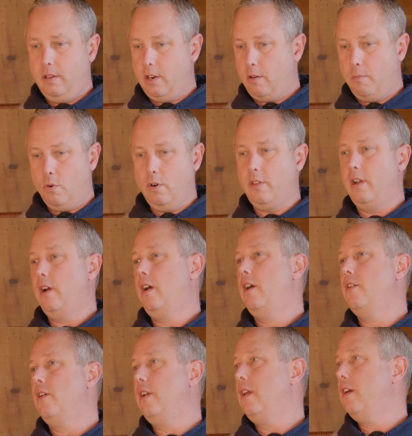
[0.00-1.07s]
more than
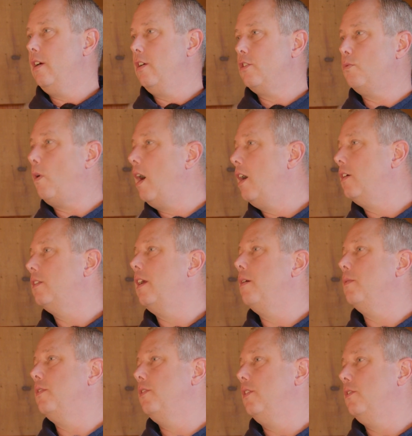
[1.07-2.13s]
100 years, why
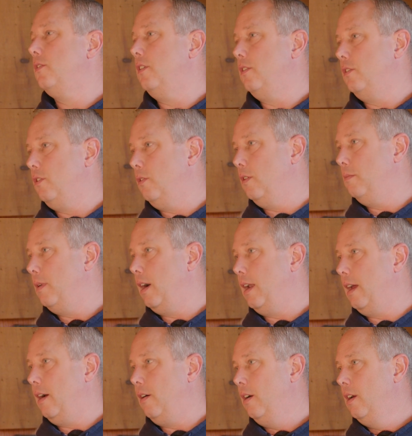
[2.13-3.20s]
aren't they resistant to it
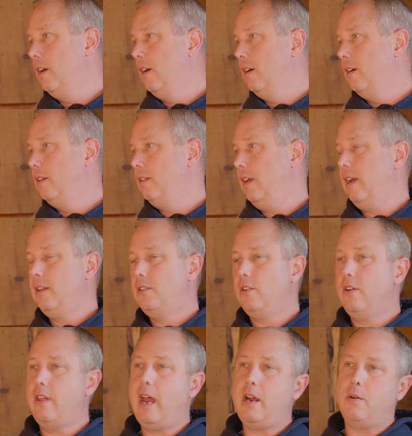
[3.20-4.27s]
by now? The
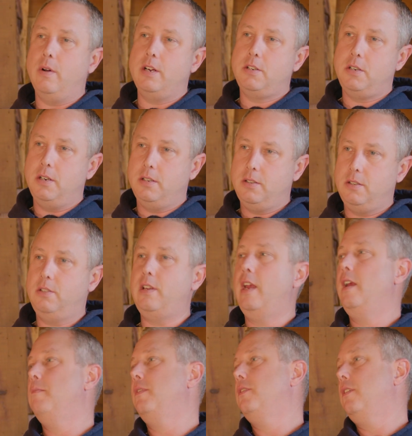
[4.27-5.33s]
answer to that question is the
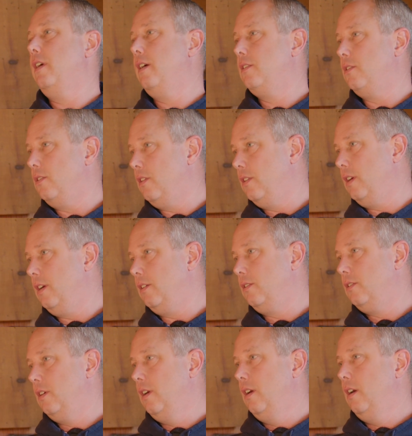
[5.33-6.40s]
same as the answer to
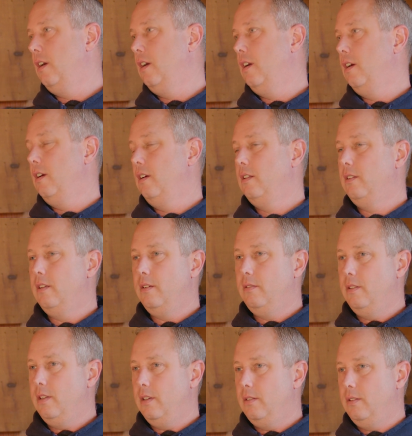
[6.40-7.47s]
this.
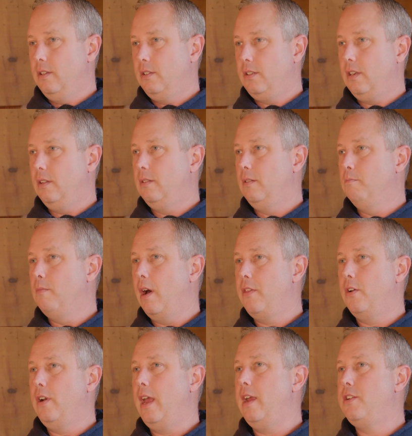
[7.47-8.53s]
The
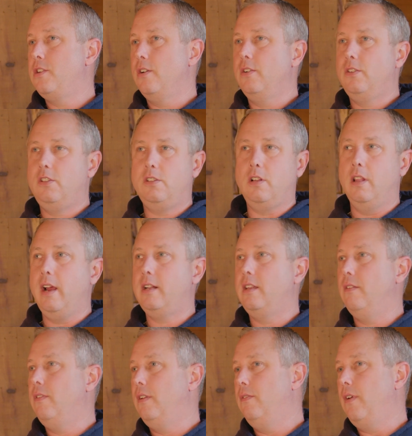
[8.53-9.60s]
Mother Nature's
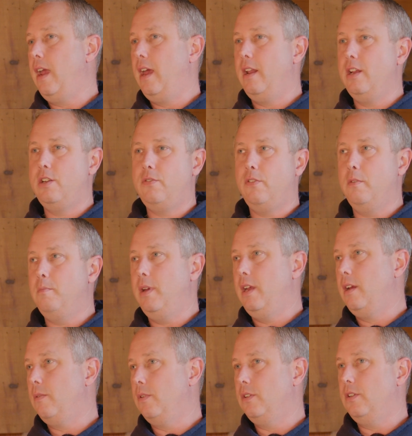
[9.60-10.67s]
selective advantage for
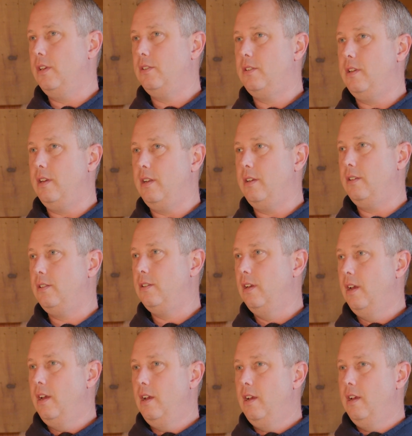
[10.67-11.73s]
being resistant
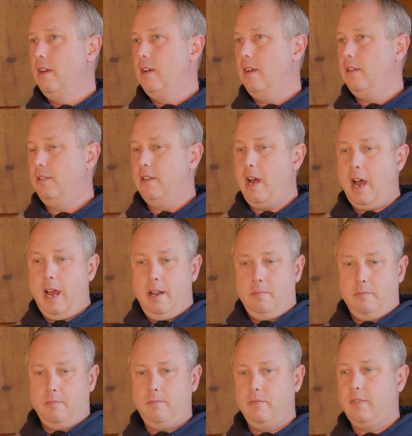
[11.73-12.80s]
is
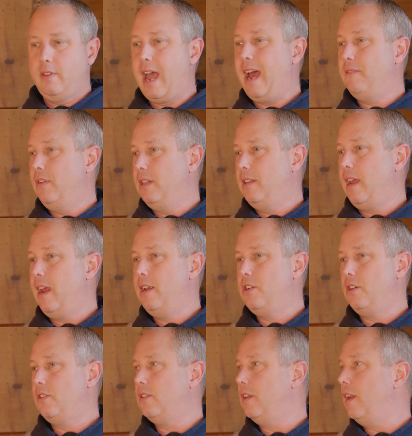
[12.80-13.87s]
not
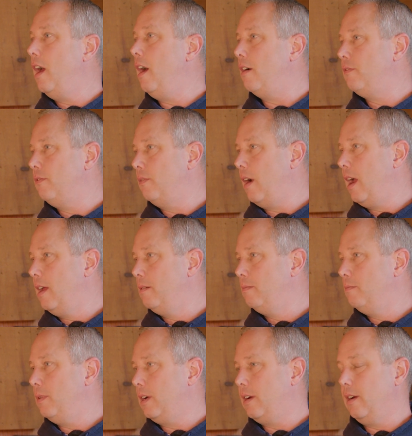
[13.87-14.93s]
advantageous enough,
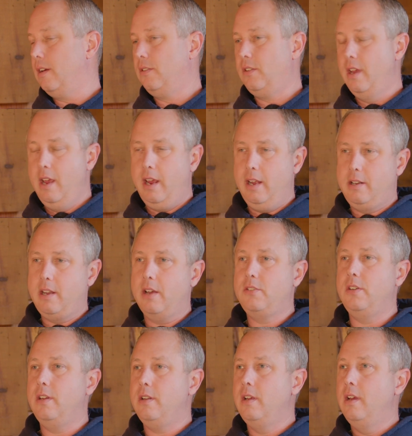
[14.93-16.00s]
right? Because it
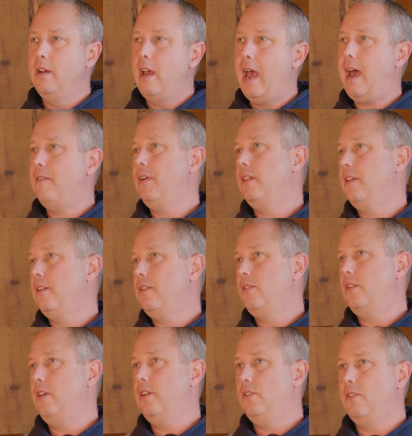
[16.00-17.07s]
doesn't having the
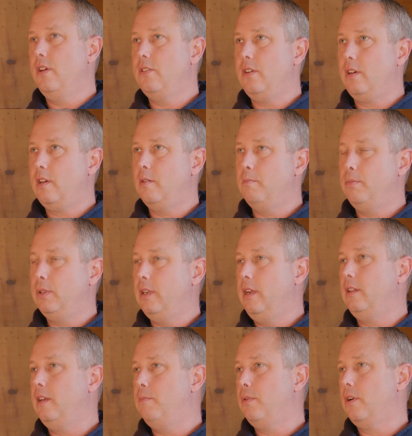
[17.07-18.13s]
disease doesn't
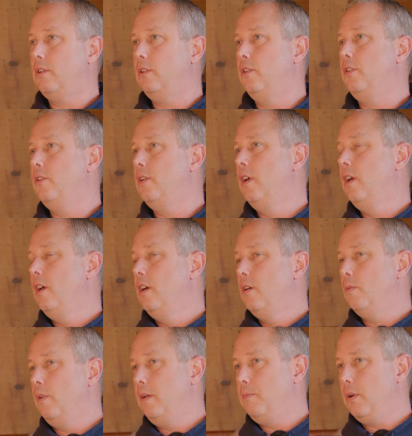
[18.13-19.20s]
completely preclude
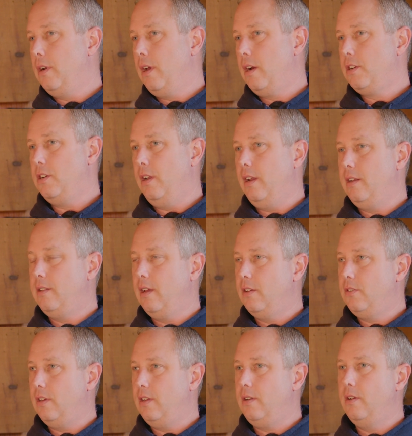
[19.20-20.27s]
reproduction.
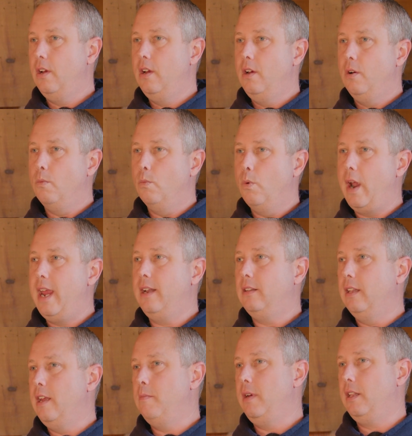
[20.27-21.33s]
It doesn't
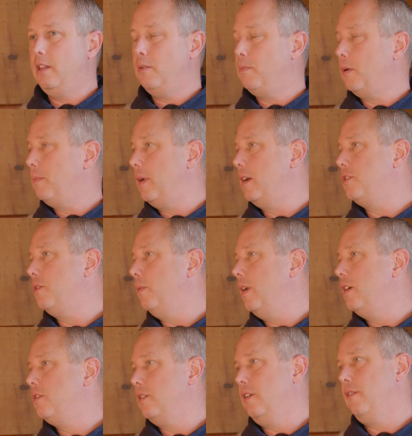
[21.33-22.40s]
rate limit the
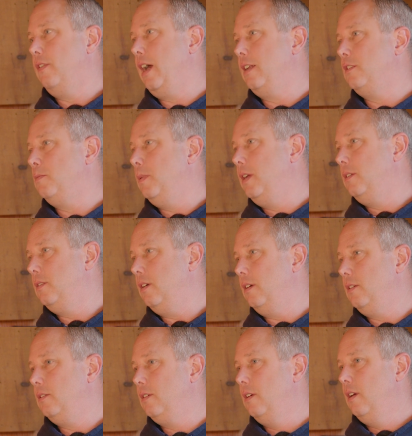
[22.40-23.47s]
perpetuation of that
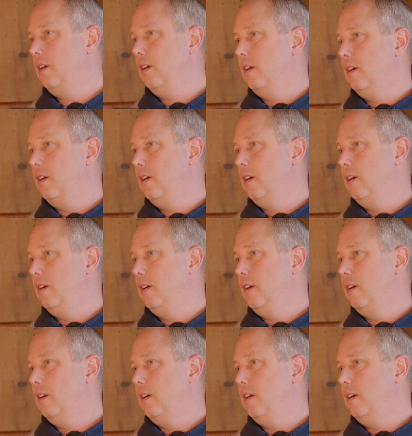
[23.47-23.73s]
species.